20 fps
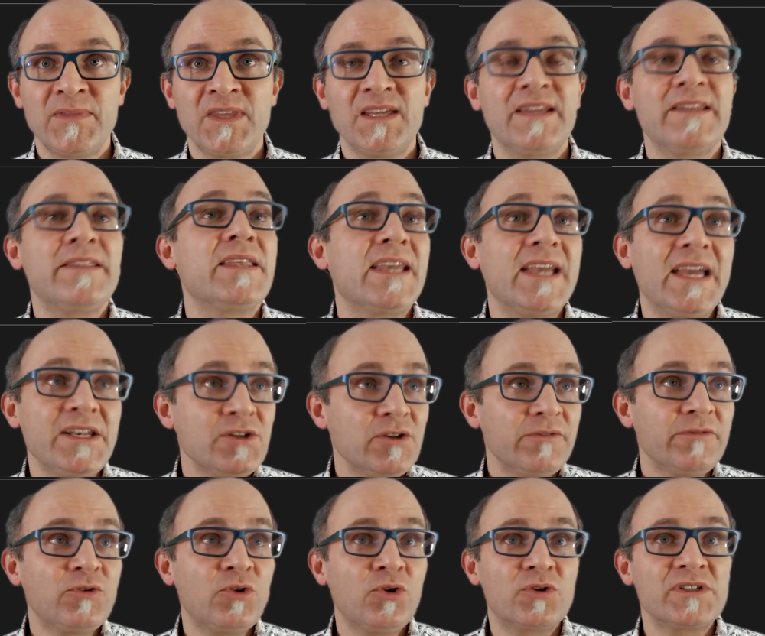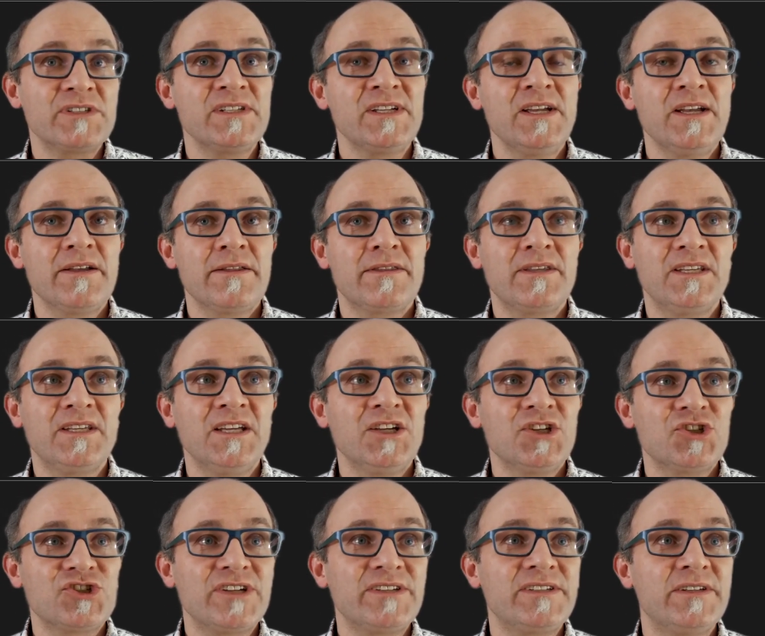In the end, of course, the
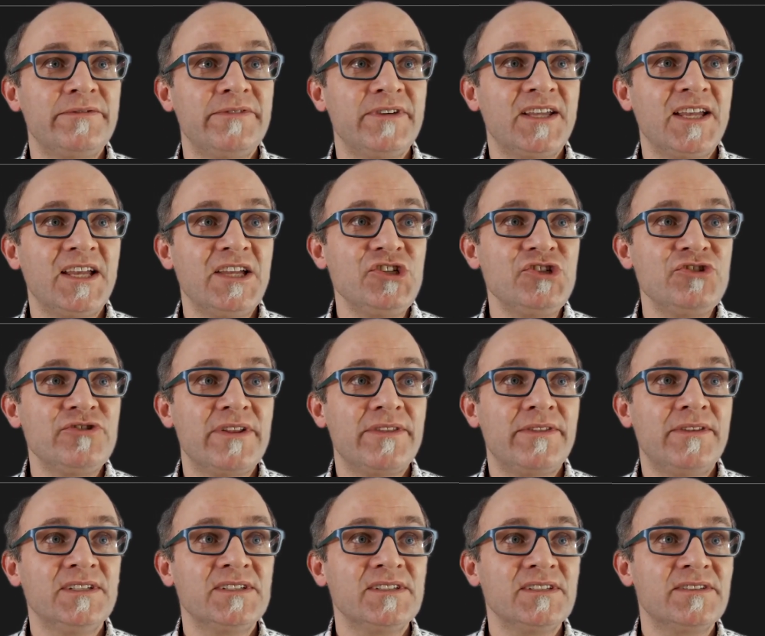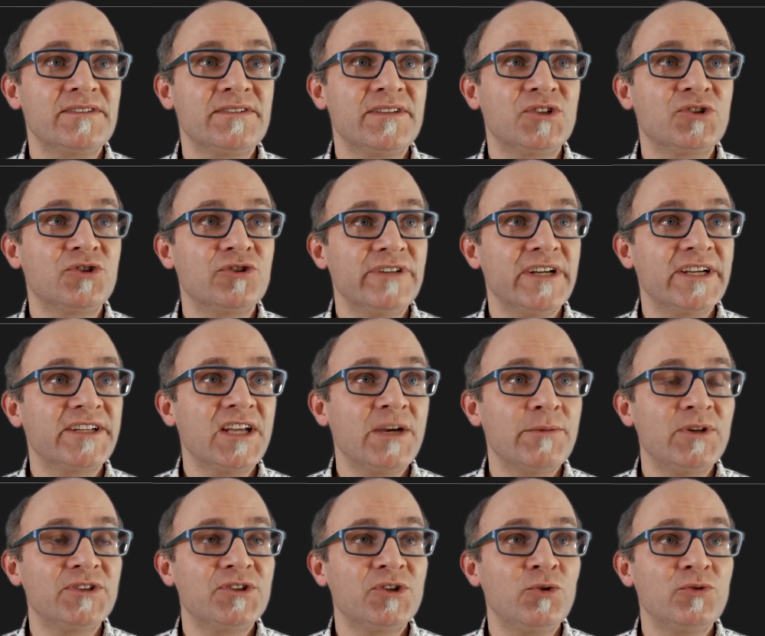justification that this is the correct
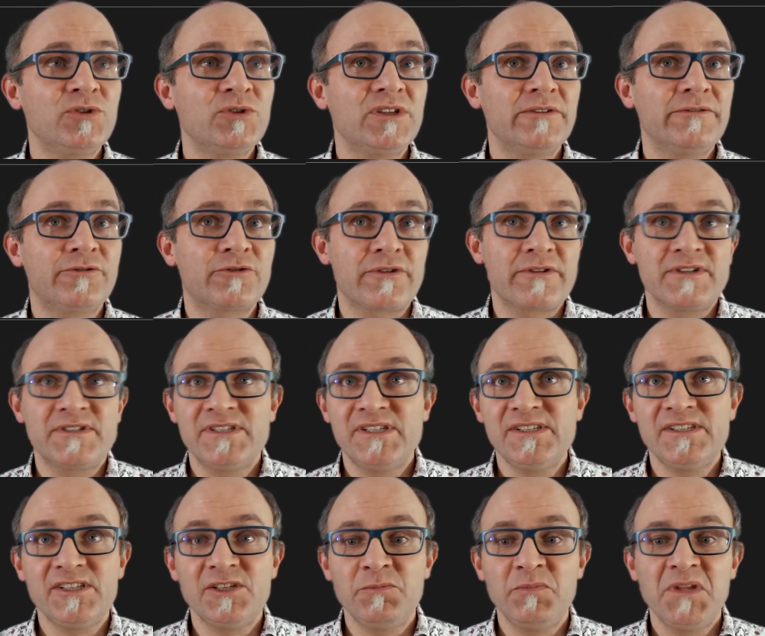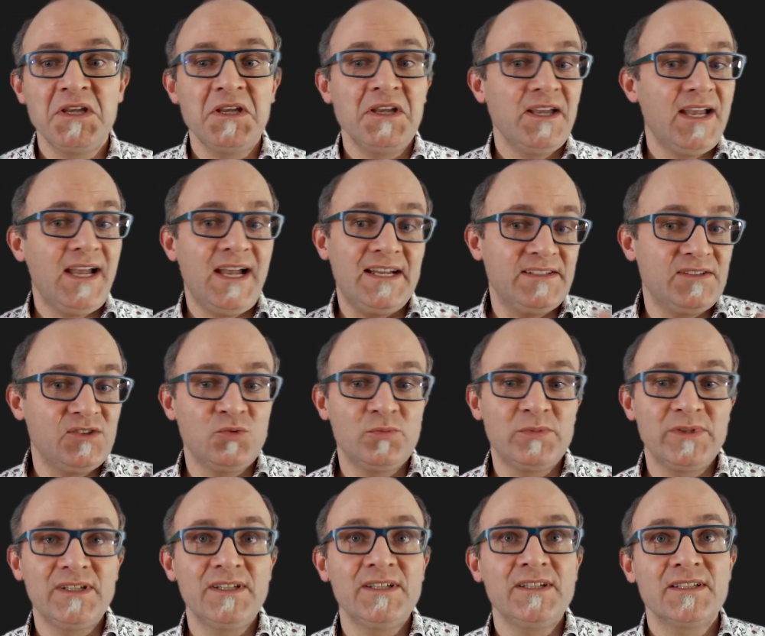Hamiltonian for the system has to
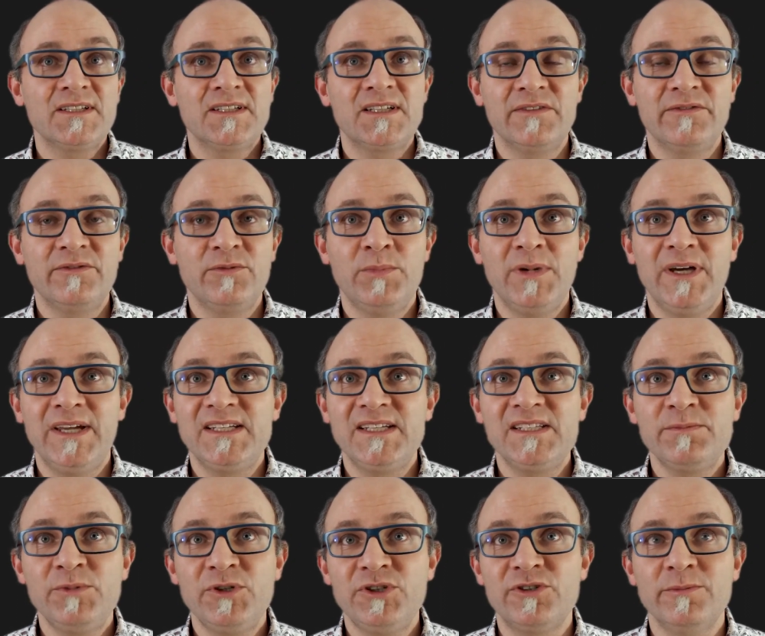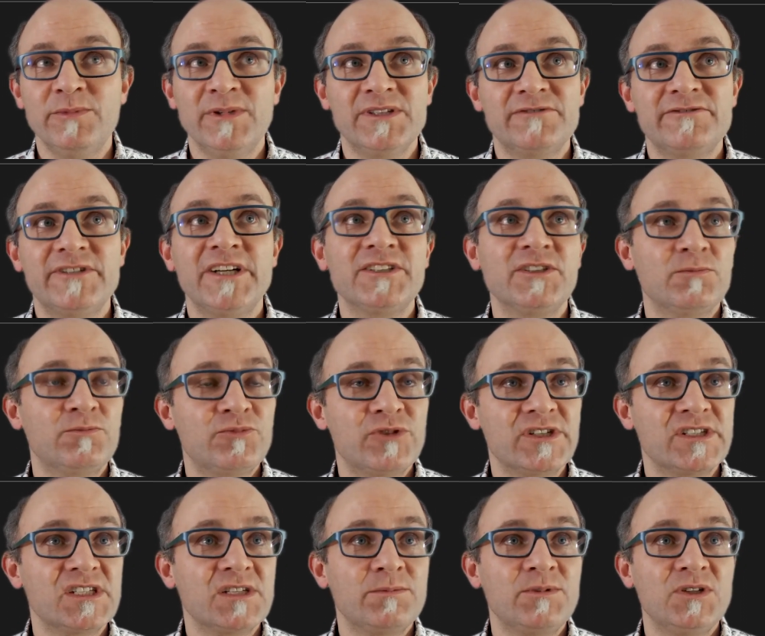be given by experiment, right? In
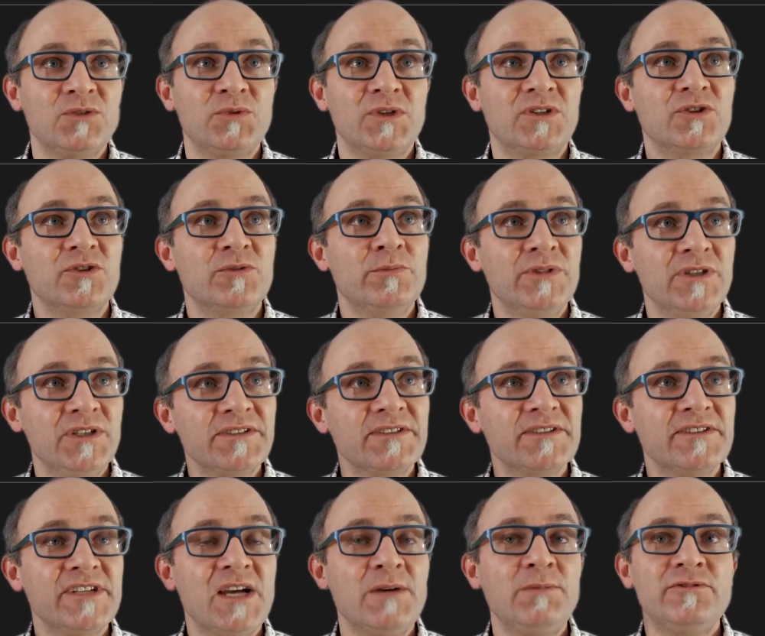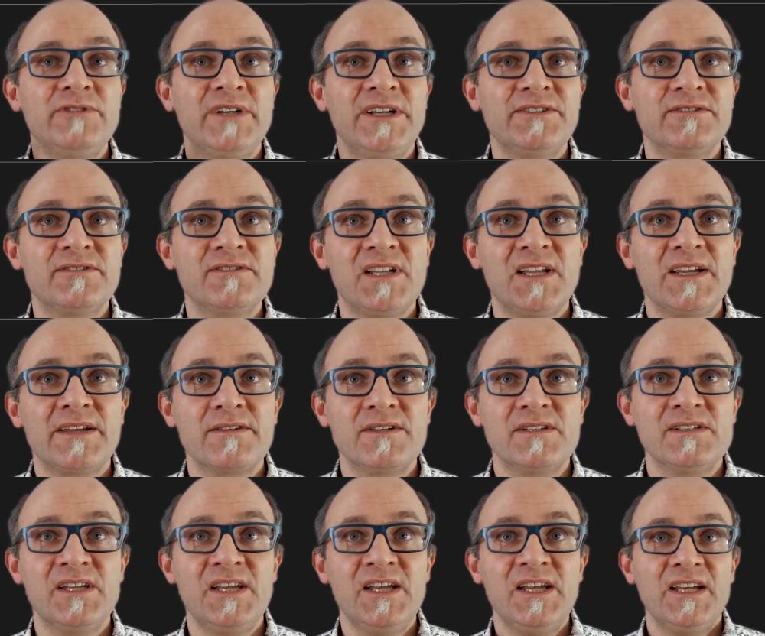principle, we could build an apparatus like
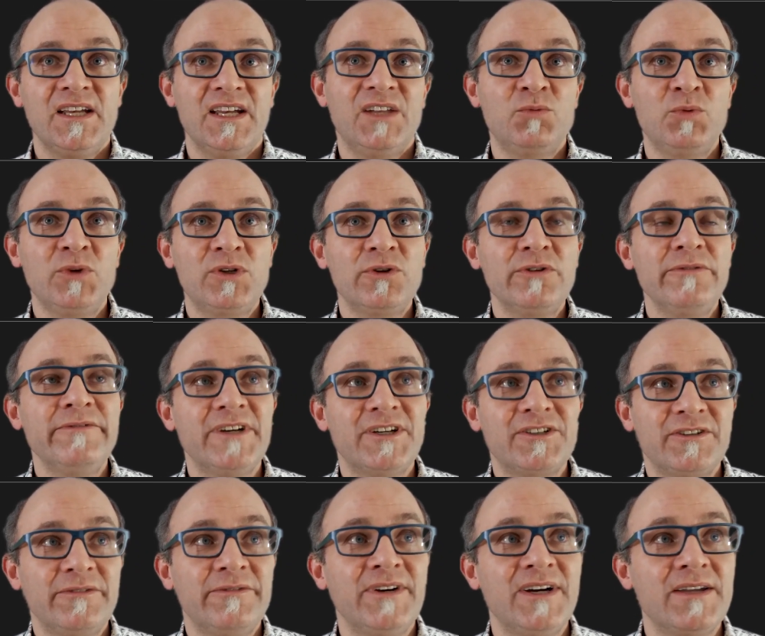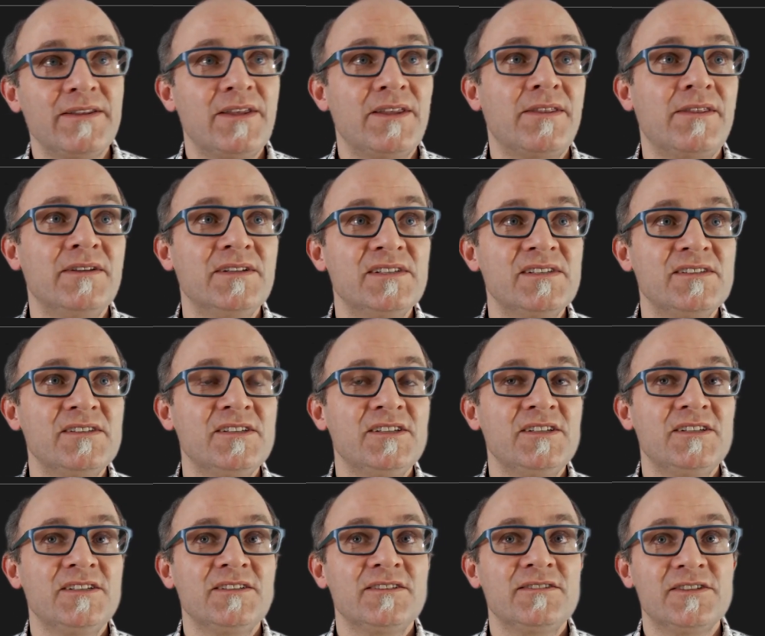this, and we could verify that this
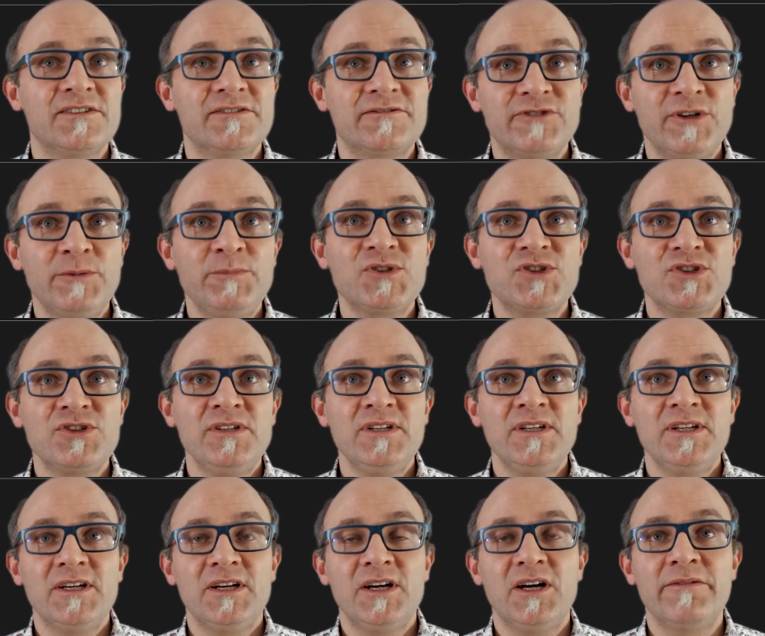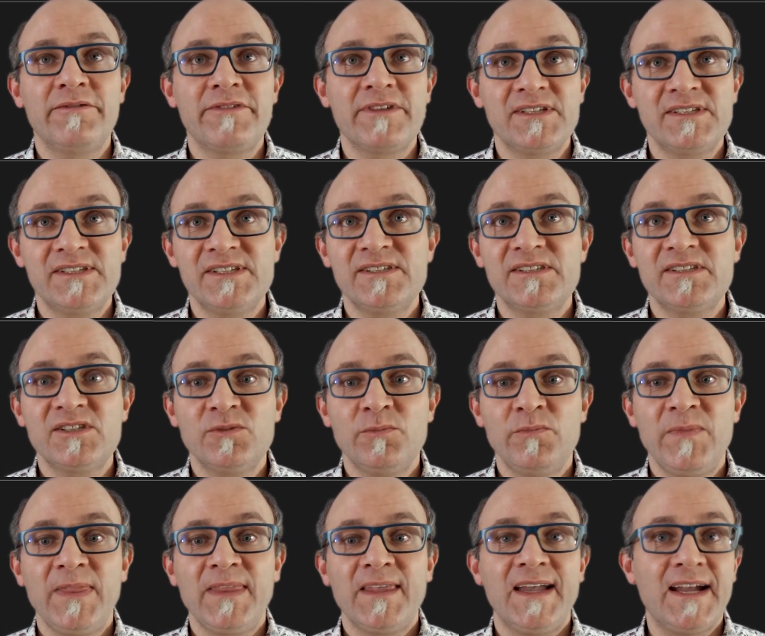description of the
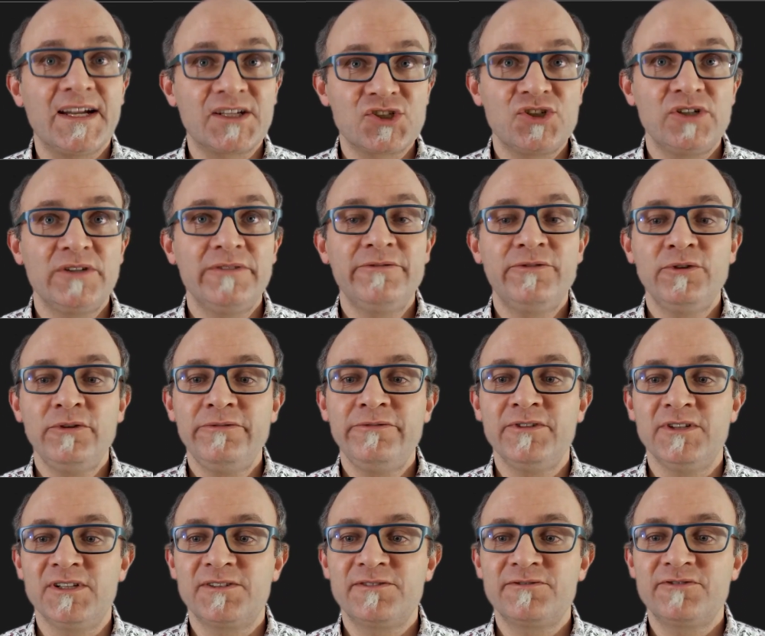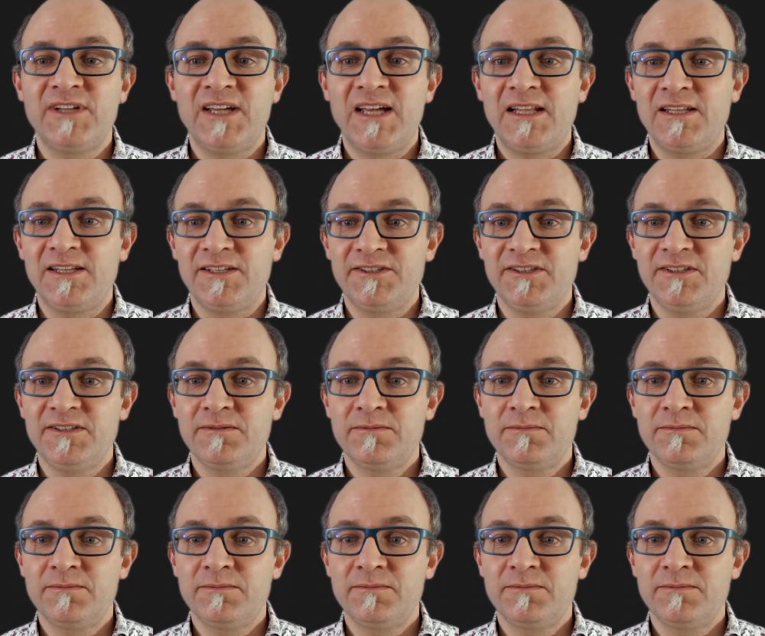system actually fulfills reality.